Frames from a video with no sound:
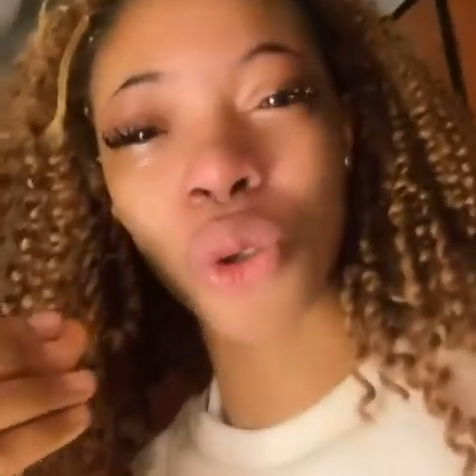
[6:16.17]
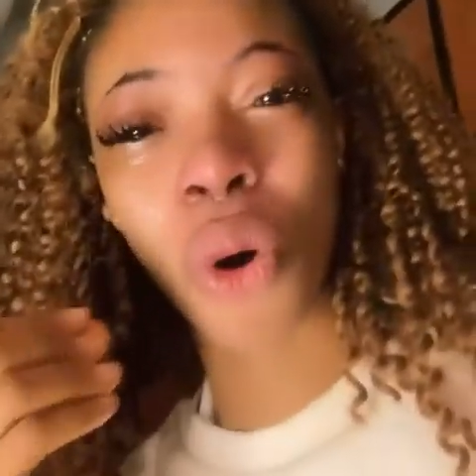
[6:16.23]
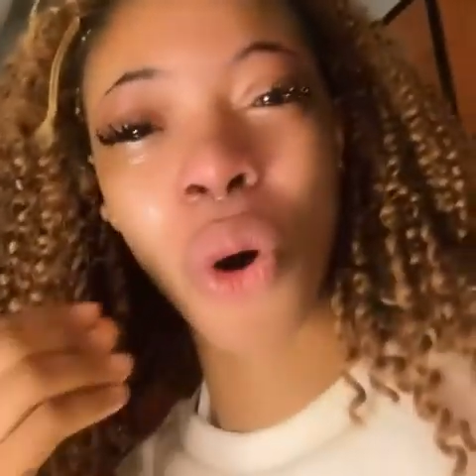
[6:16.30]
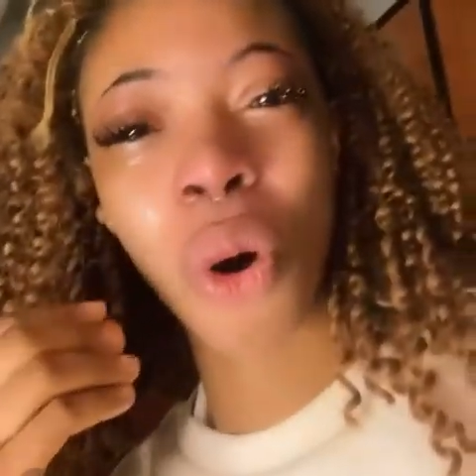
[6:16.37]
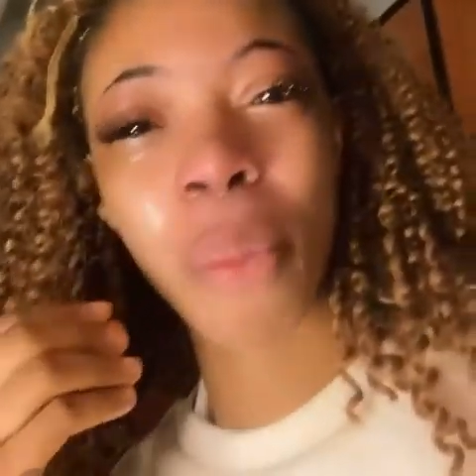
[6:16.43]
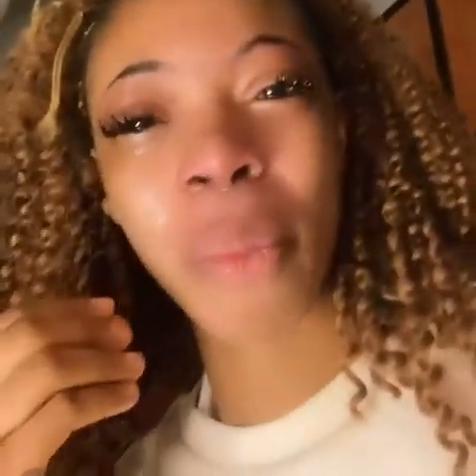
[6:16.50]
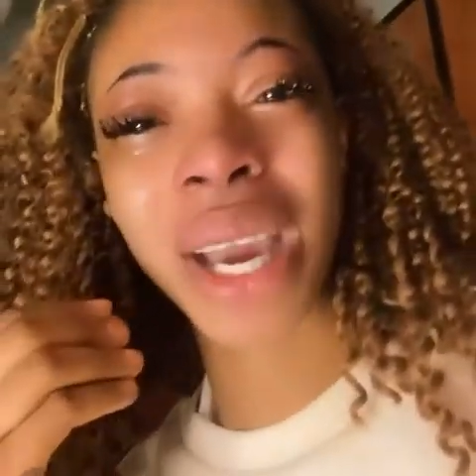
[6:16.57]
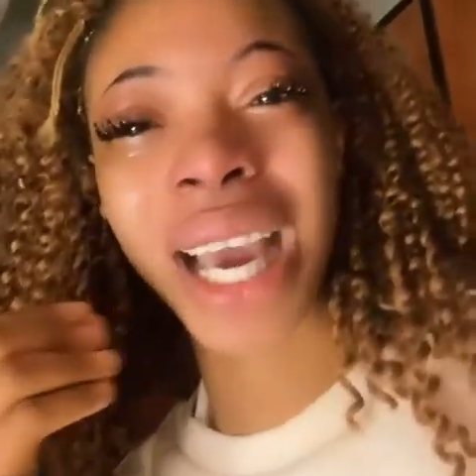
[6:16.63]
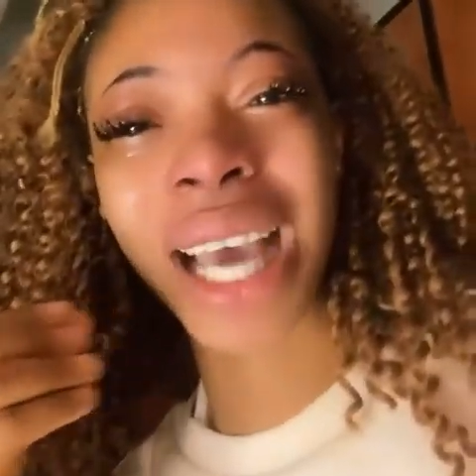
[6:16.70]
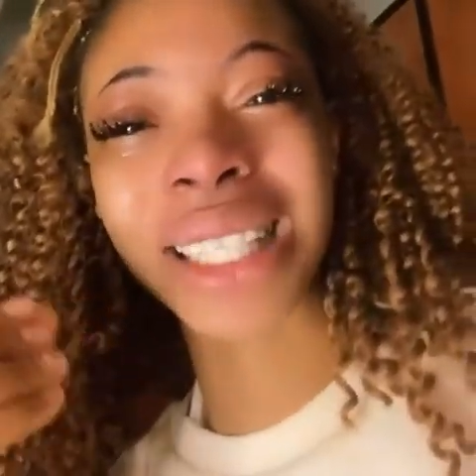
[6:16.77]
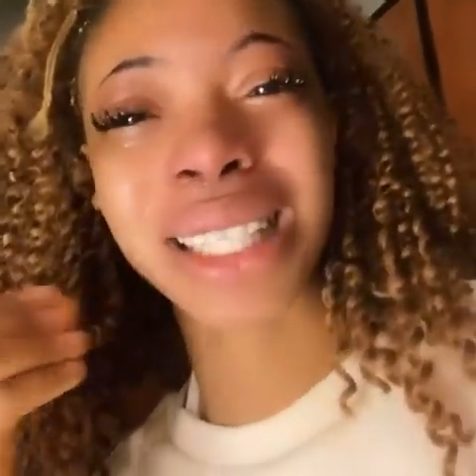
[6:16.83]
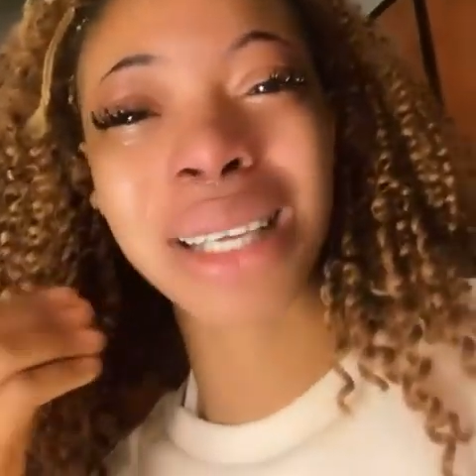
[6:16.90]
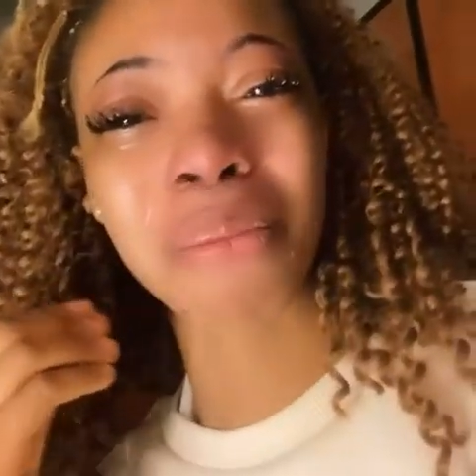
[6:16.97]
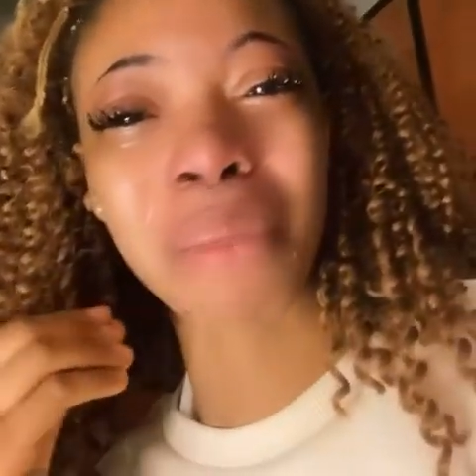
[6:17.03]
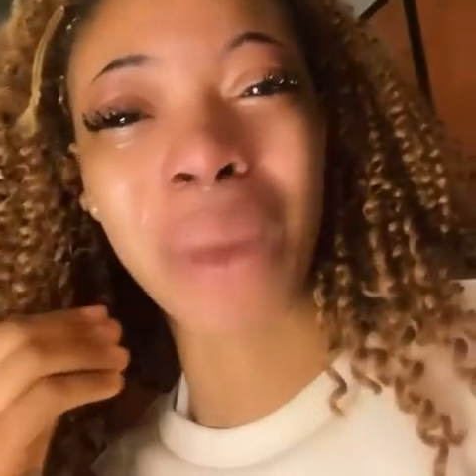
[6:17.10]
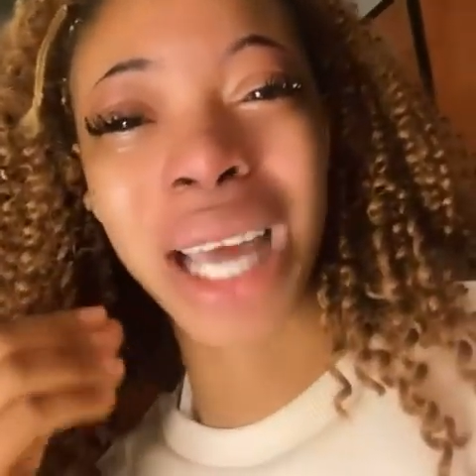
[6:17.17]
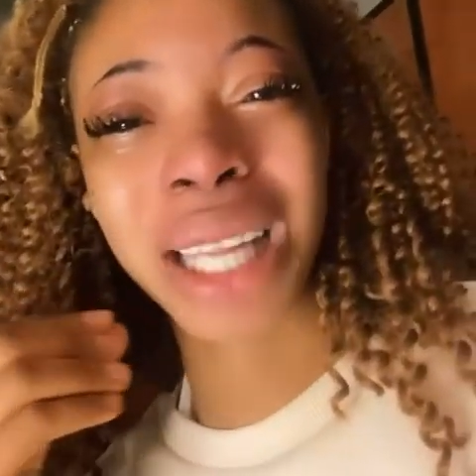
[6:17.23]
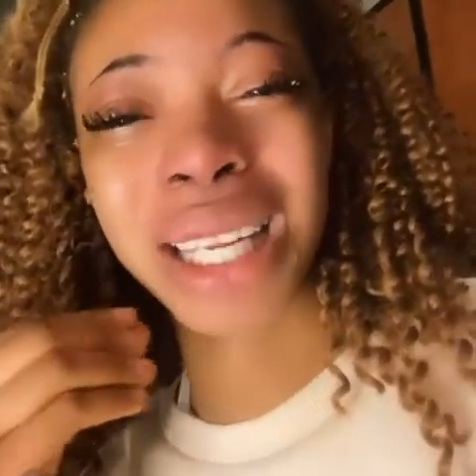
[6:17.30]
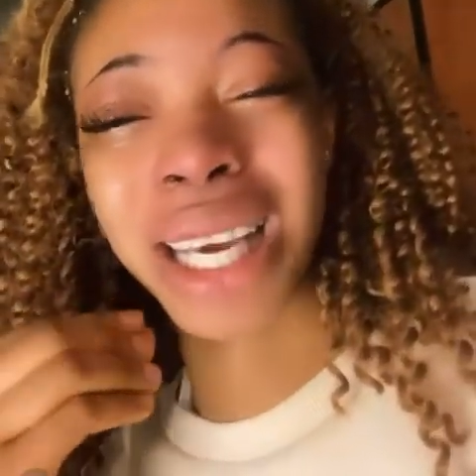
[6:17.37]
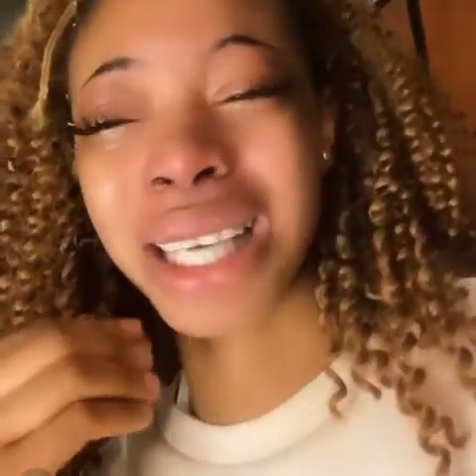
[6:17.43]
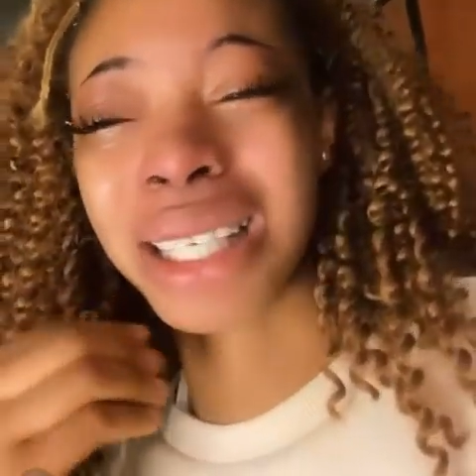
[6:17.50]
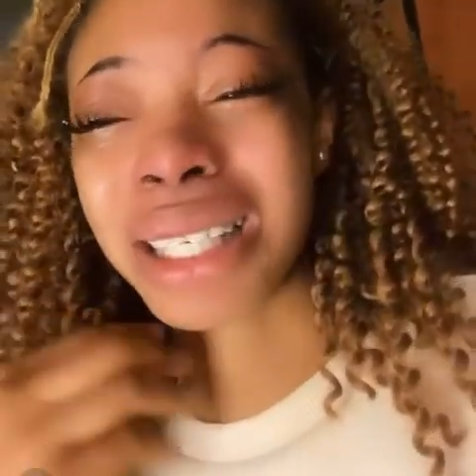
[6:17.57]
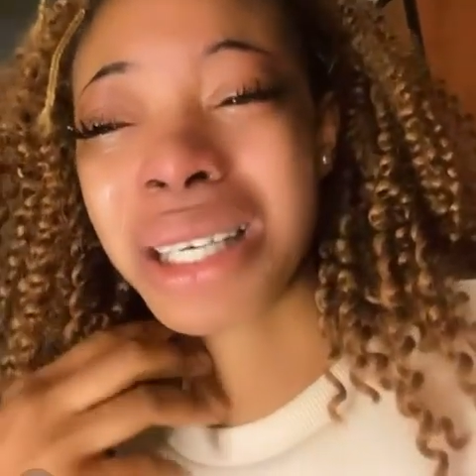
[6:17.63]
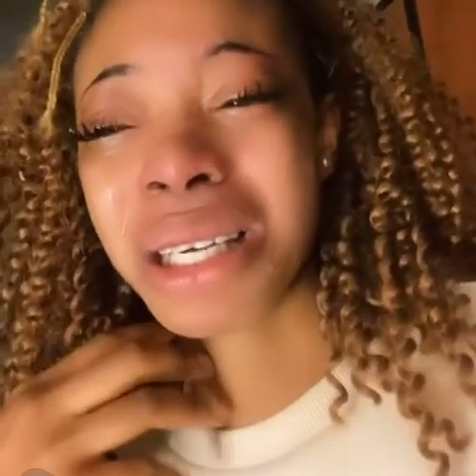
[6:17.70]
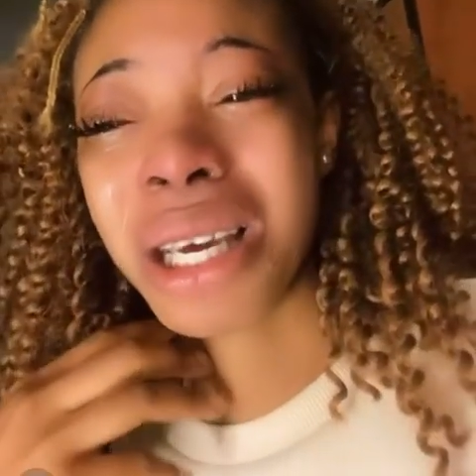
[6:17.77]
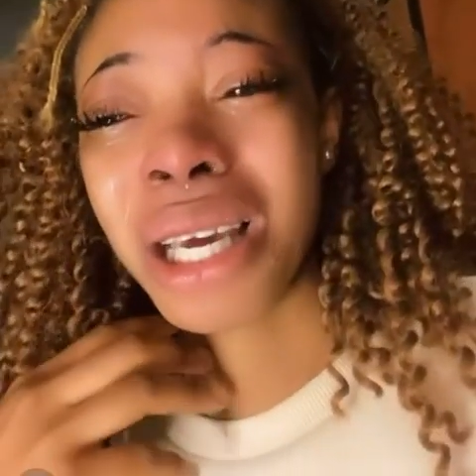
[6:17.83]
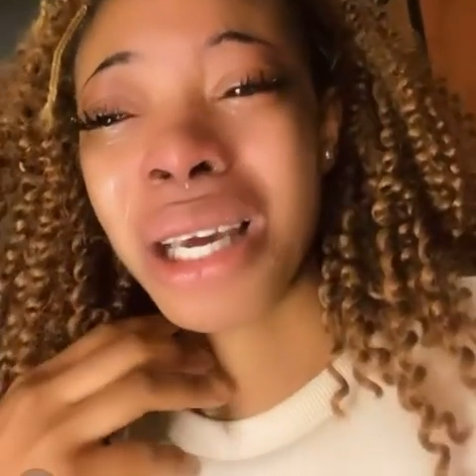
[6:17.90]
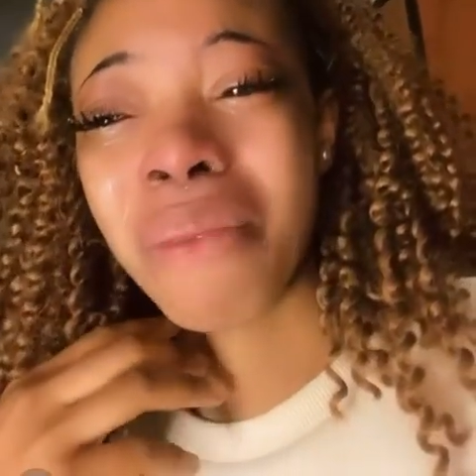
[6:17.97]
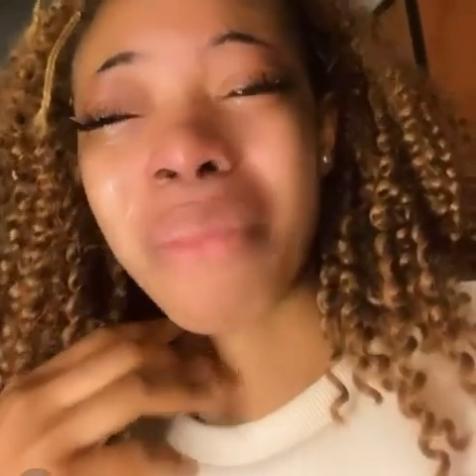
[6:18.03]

So make I still manage.